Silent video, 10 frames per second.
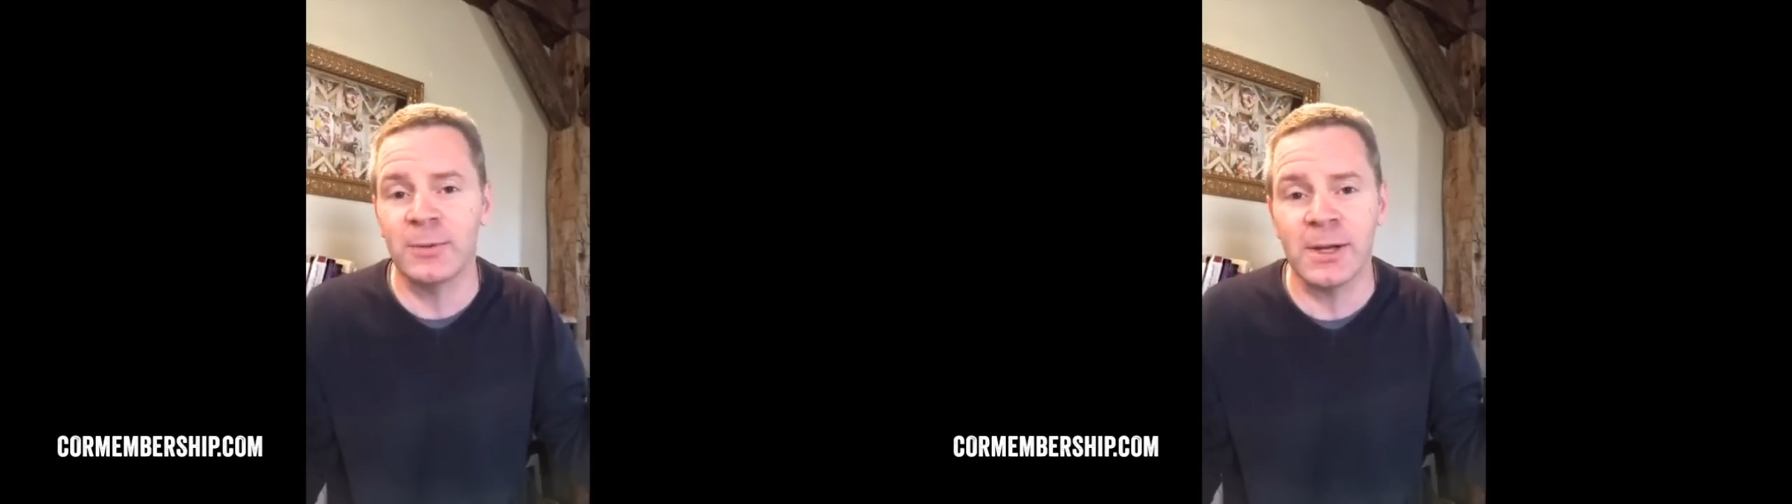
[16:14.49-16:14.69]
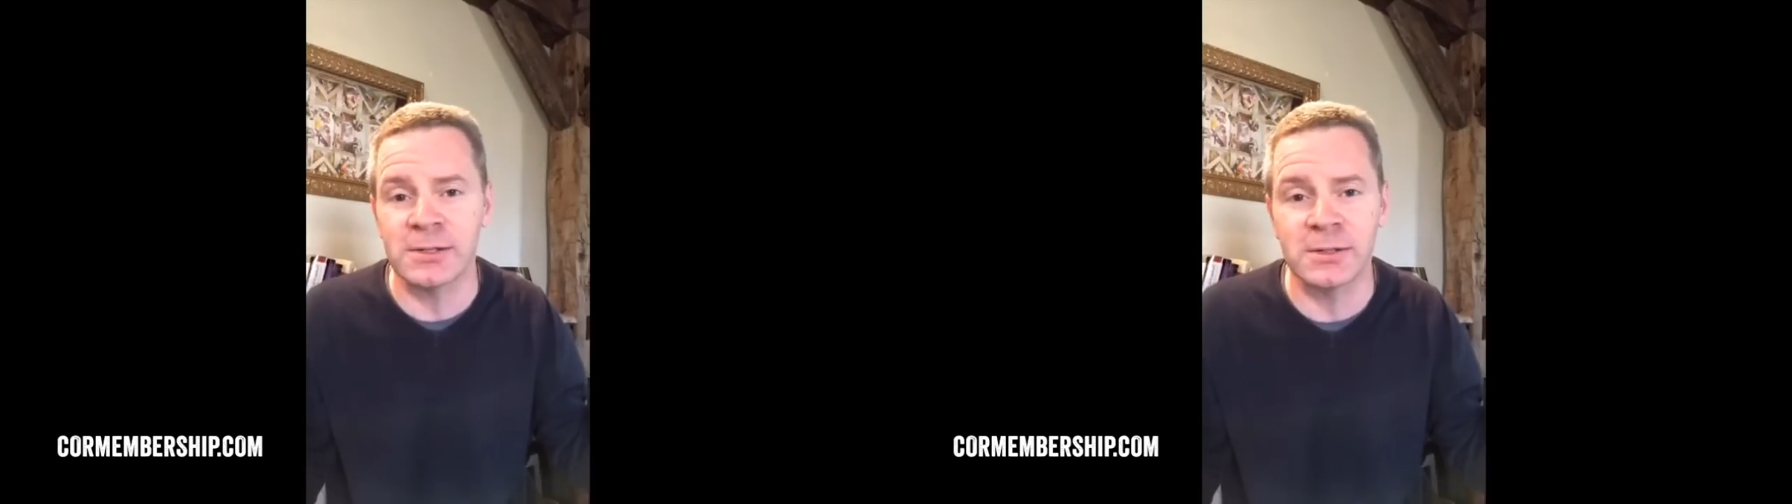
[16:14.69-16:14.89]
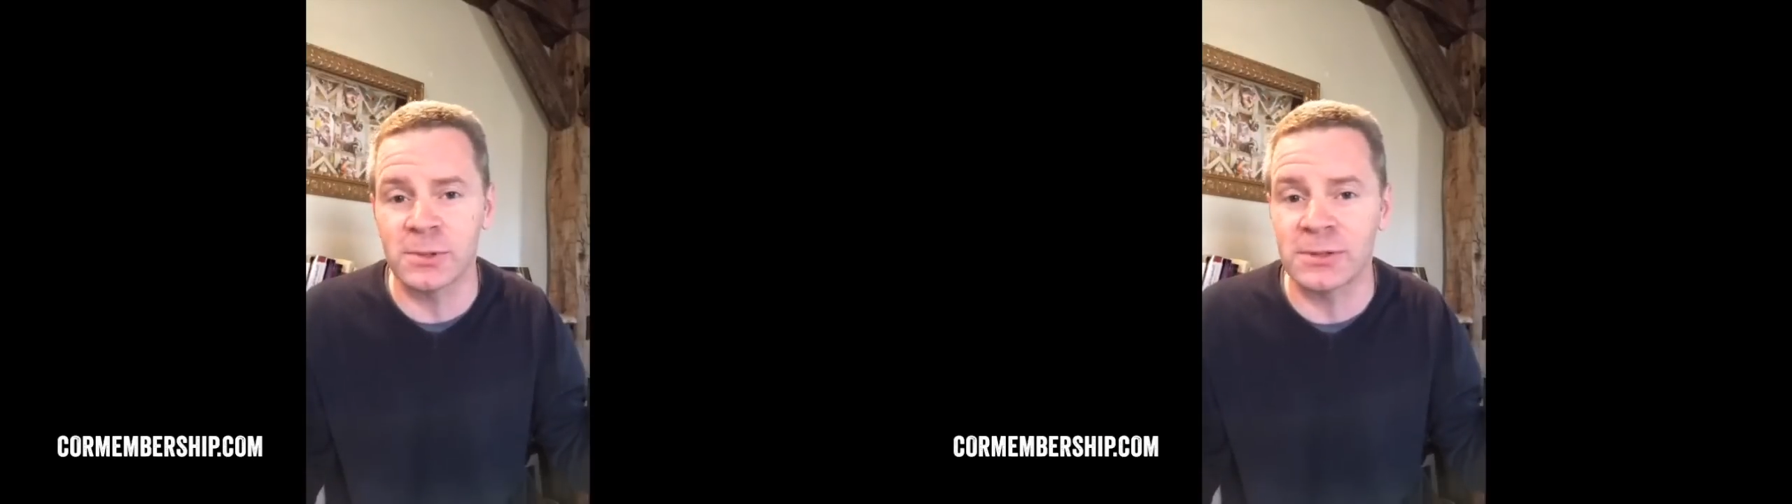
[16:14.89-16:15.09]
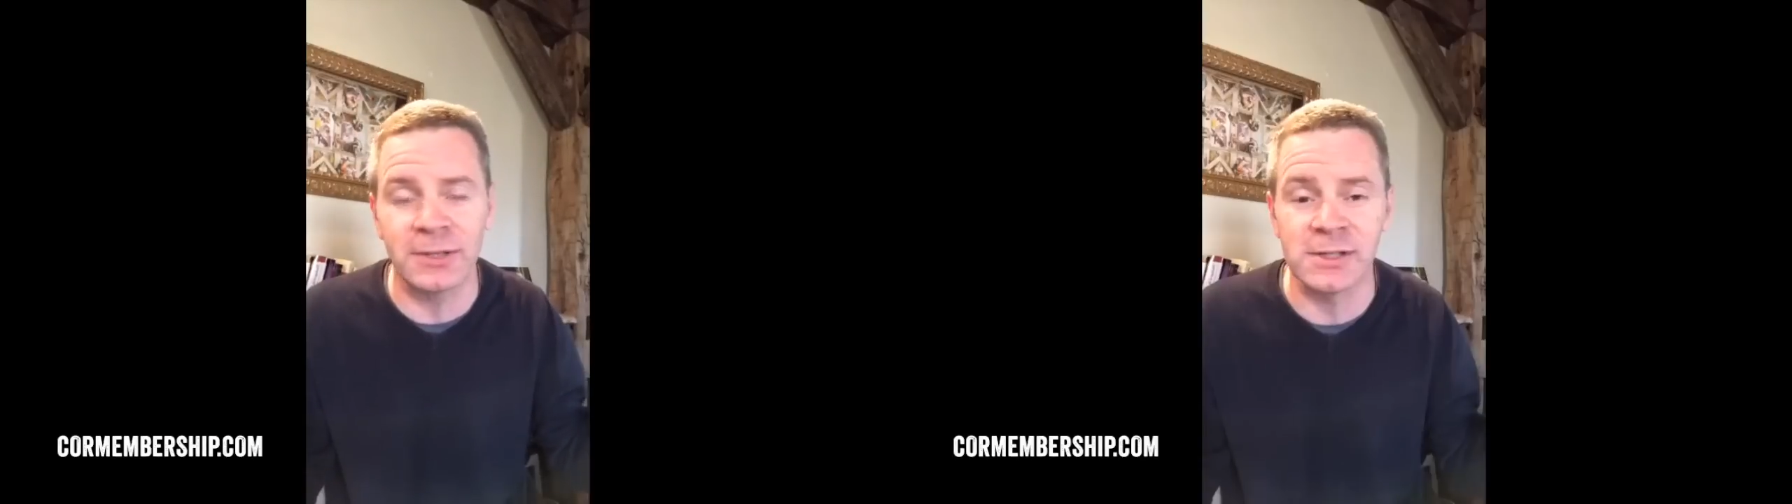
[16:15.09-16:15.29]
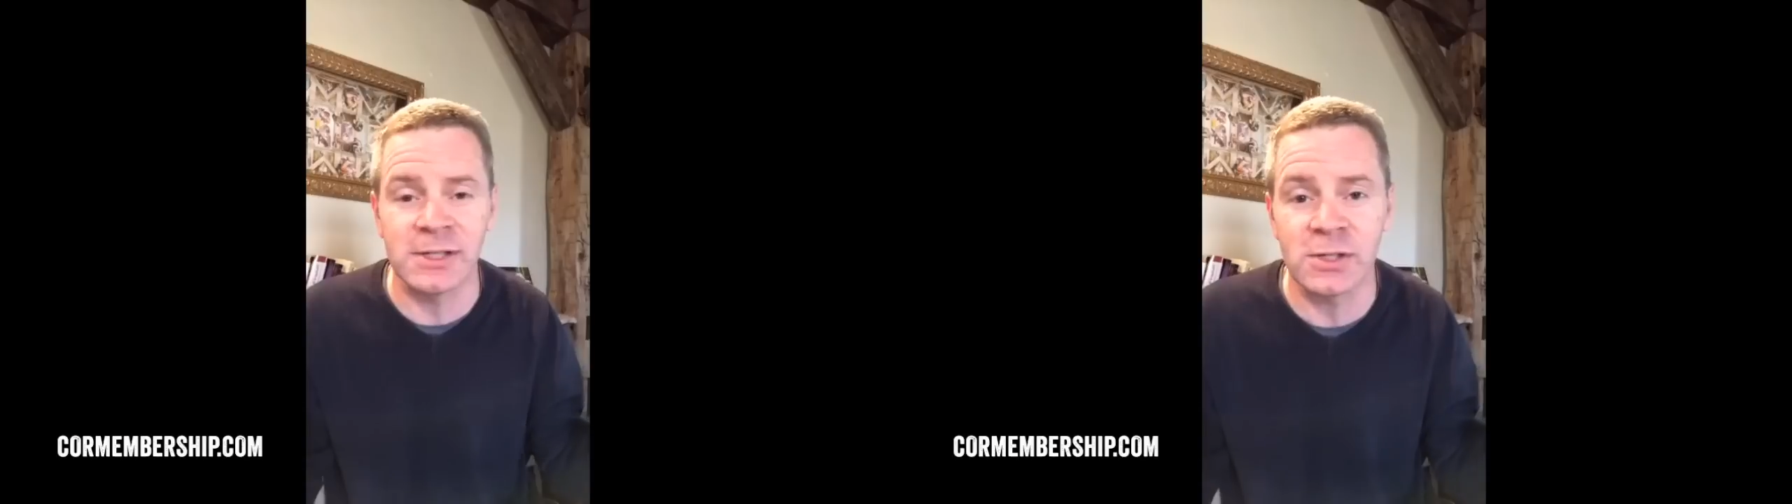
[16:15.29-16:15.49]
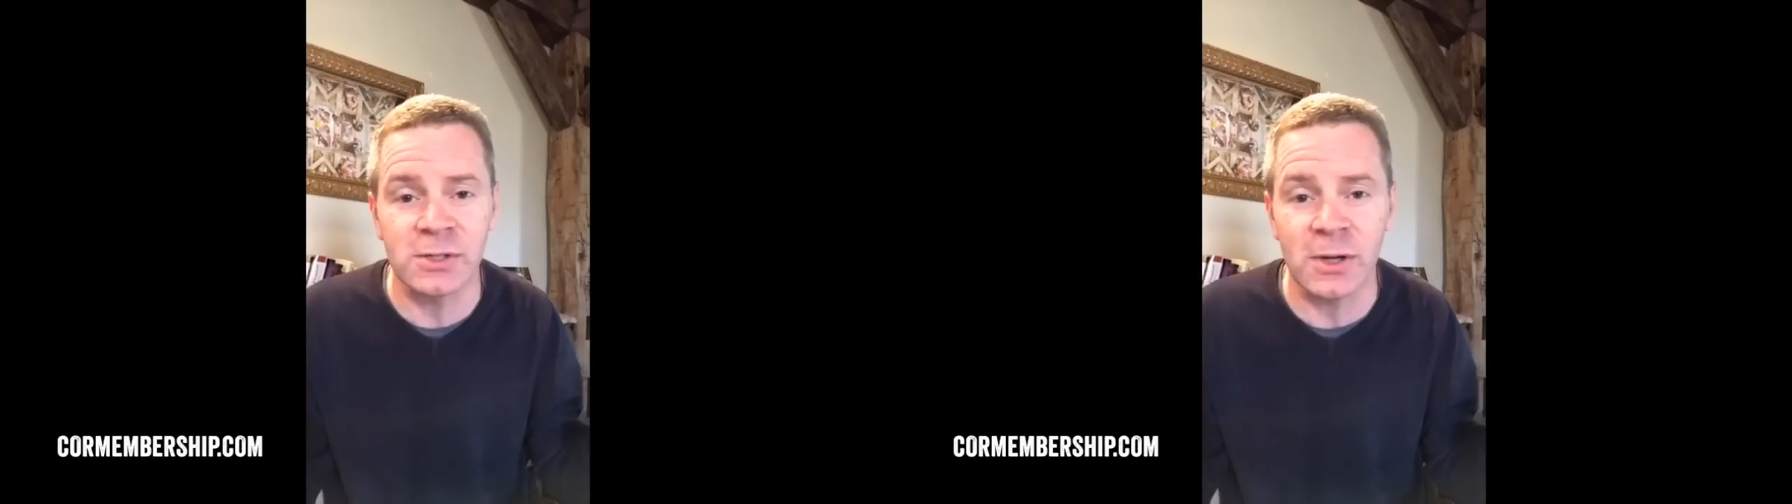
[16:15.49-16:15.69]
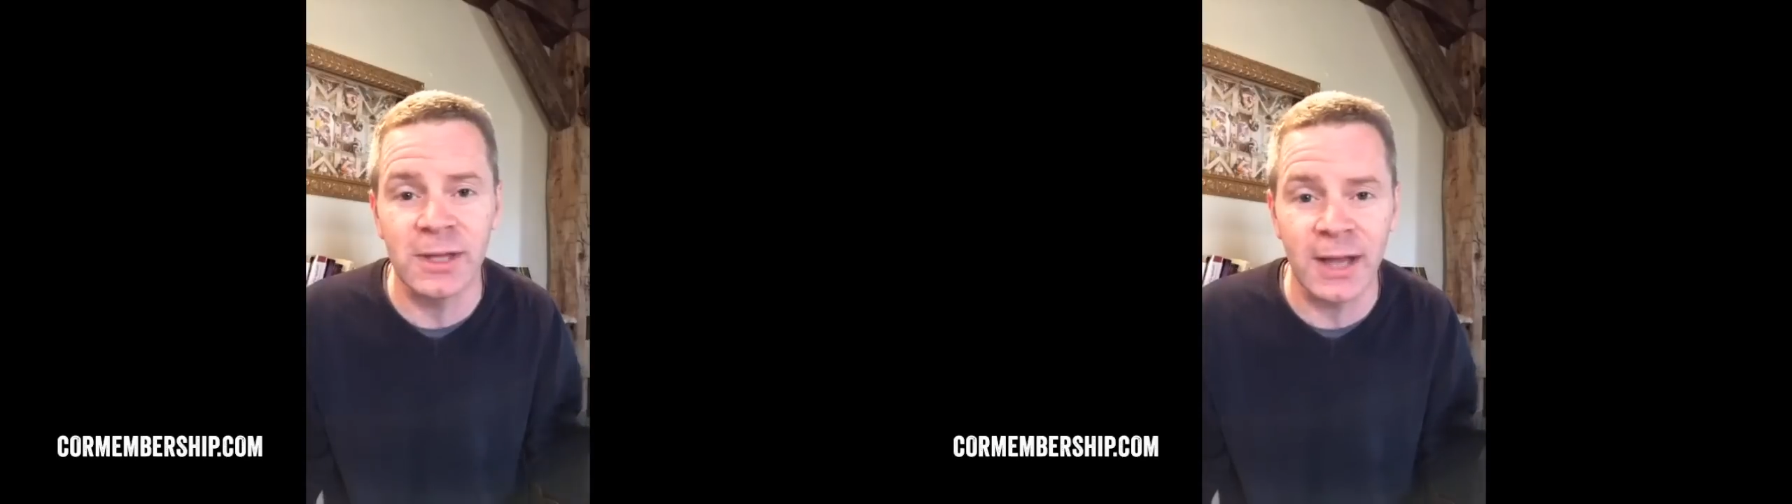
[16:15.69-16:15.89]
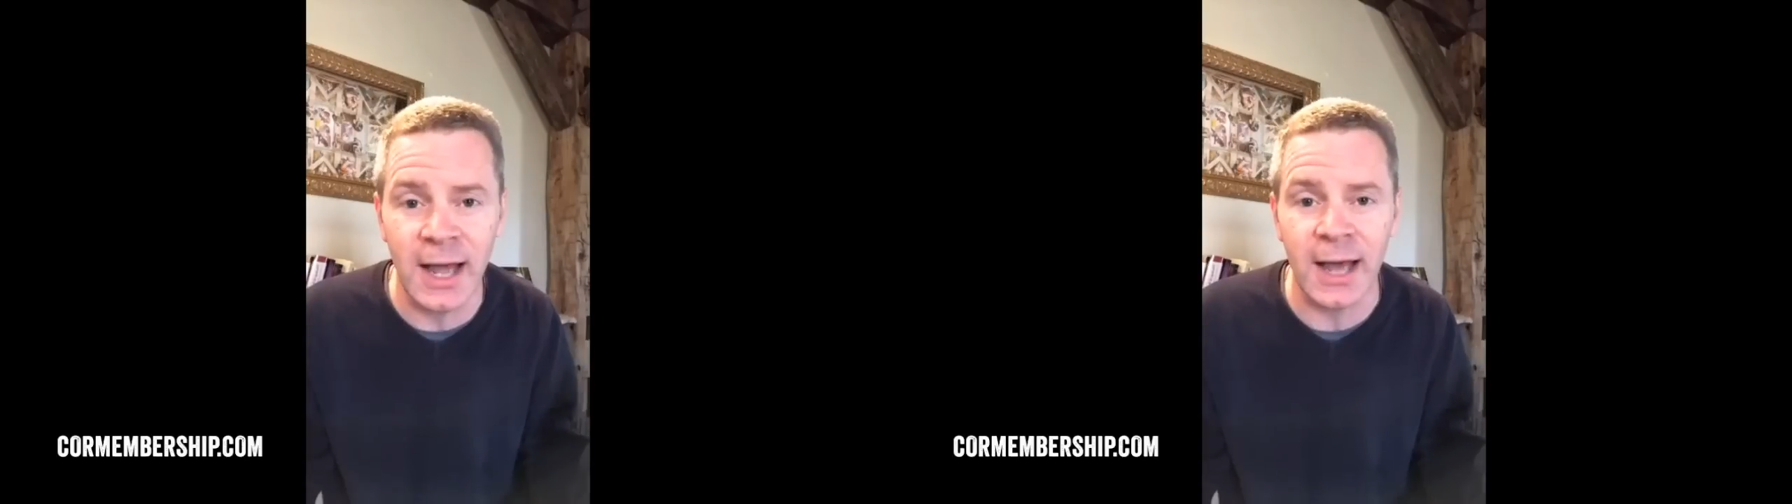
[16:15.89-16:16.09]
the rest of the world because this is
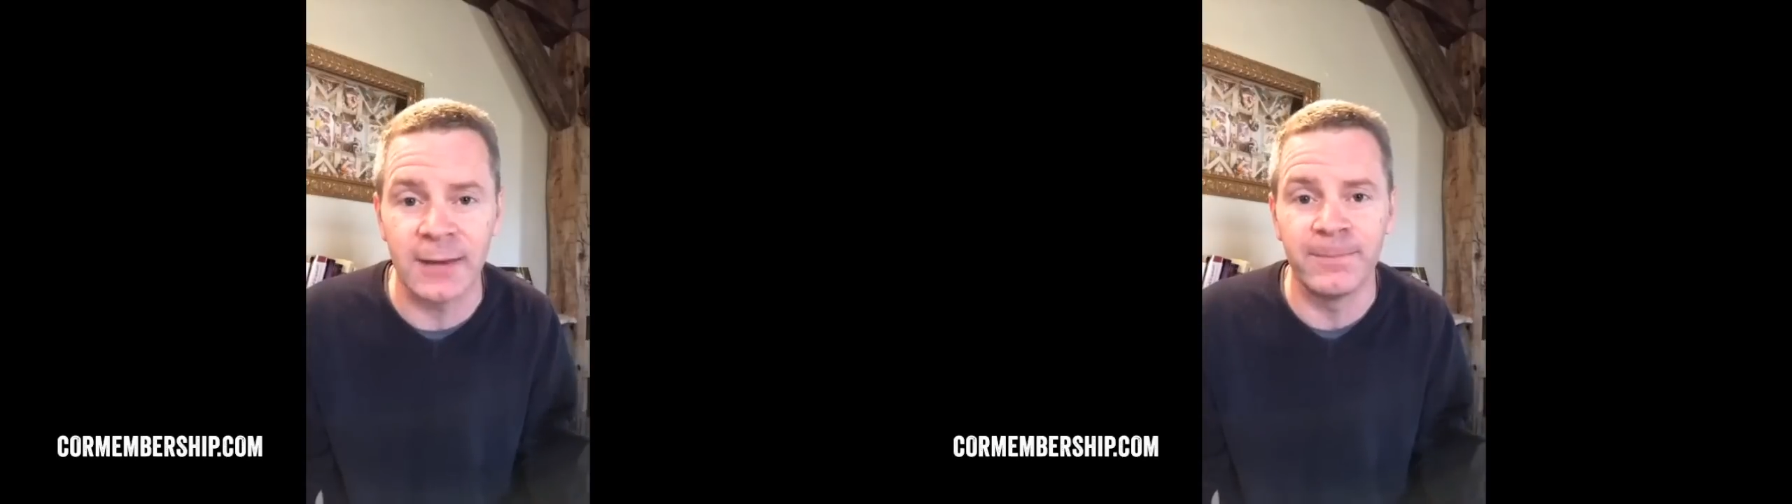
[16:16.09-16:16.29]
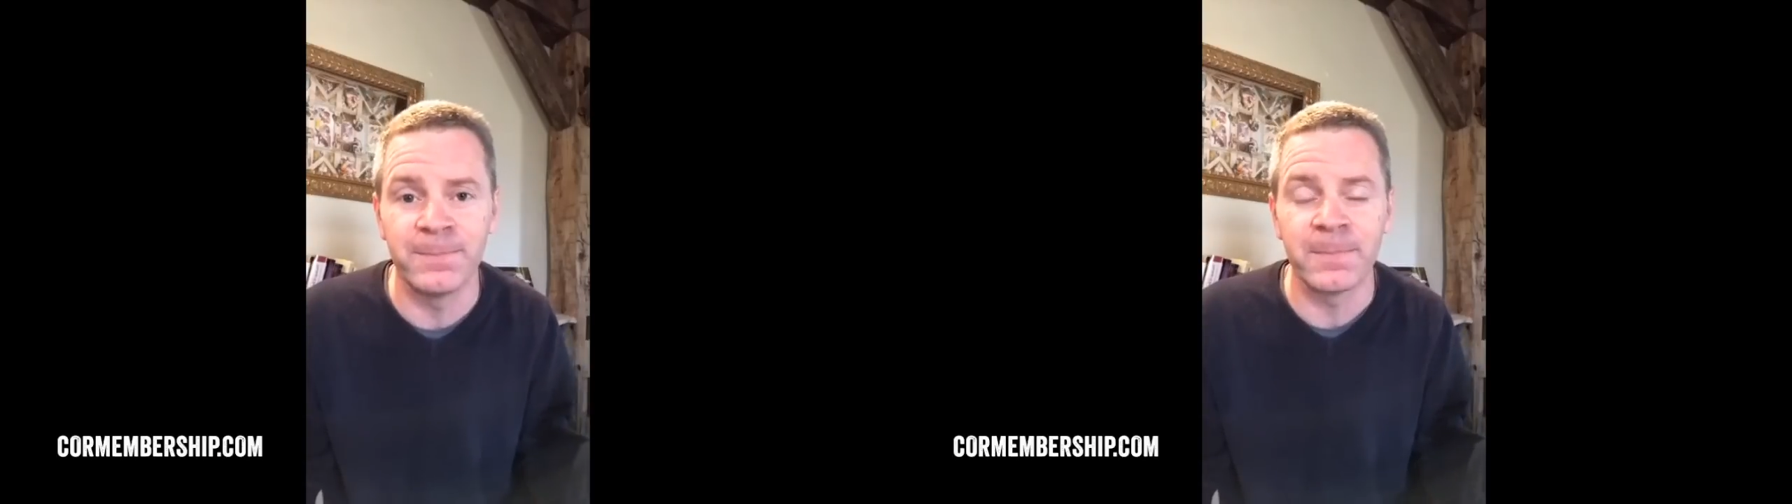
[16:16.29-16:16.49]
all you got.